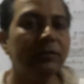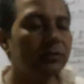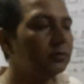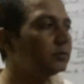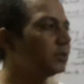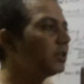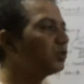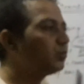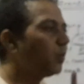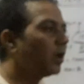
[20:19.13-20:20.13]

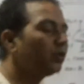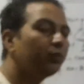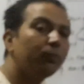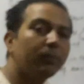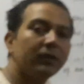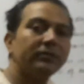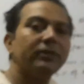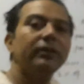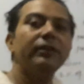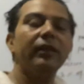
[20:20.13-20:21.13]

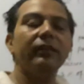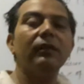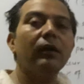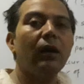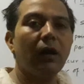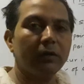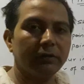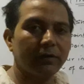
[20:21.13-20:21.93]
6.2% in the earth